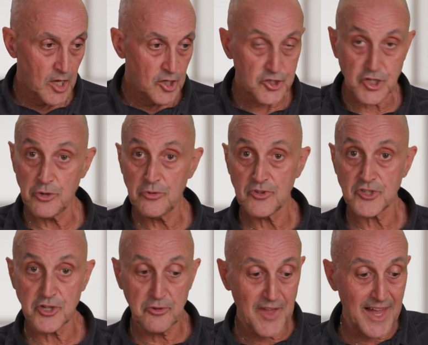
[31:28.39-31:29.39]

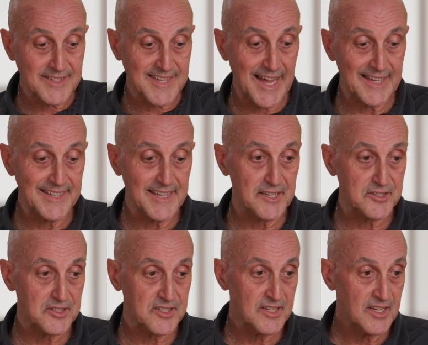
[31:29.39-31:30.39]
So that's our
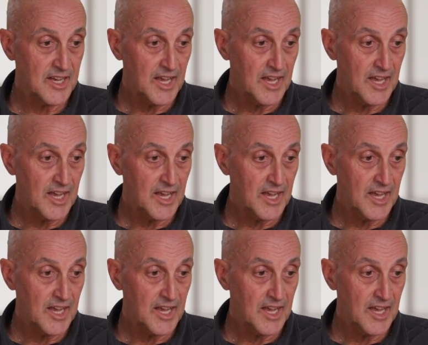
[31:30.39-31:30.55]
list.